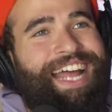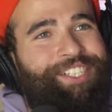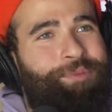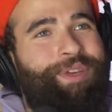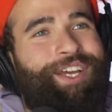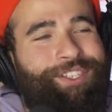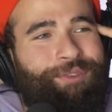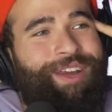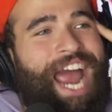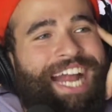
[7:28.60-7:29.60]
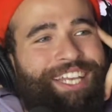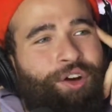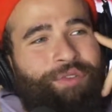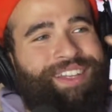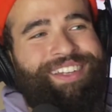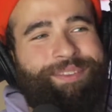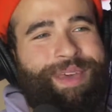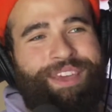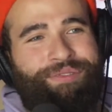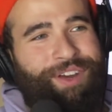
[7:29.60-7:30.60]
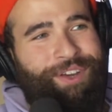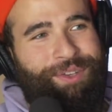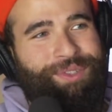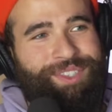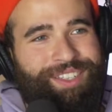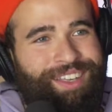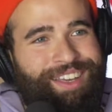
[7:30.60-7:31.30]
And just because you're reacting over it, that doesn't make it fair use.